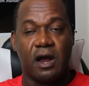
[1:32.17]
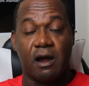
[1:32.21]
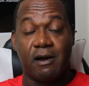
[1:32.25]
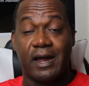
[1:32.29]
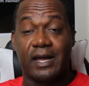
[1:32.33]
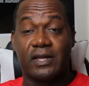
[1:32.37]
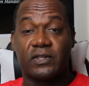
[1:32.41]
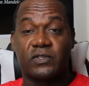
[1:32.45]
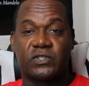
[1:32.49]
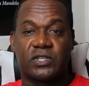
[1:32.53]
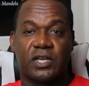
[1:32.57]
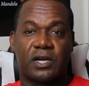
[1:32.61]
All
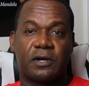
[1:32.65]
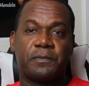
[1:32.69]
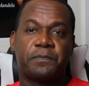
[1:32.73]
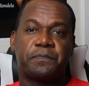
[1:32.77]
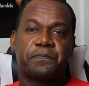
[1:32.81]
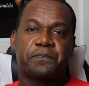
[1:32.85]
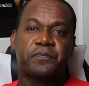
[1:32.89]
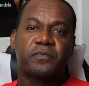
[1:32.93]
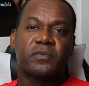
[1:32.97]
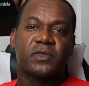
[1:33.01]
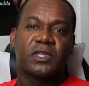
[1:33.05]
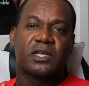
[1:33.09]
right, so
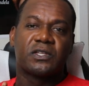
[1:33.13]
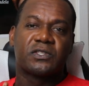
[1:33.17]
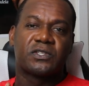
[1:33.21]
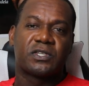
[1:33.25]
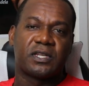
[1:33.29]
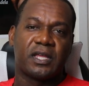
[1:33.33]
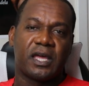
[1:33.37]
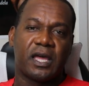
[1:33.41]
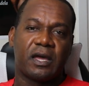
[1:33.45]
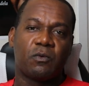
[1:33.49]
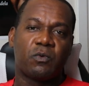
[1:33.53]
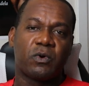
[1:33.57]

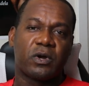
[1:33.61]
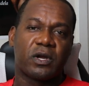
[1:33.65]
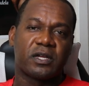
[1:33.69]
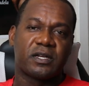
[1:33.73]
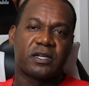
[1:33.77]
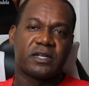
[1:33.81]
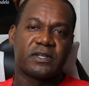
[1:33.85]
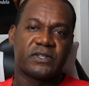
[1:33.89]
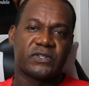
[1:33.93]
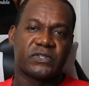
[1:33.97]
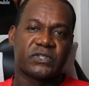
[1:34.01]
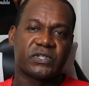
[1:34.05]
today we're
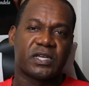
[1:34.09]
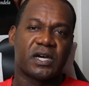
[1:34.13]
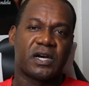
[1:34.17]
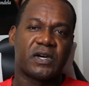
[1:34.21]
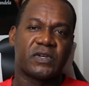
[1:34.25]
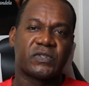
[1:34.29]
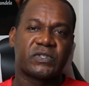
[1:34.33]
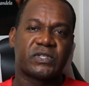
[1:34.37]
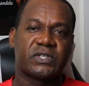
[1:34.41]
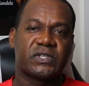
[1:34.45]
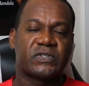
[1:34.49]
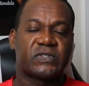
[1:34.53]
going to
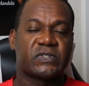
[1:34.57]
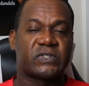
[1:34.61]
discuss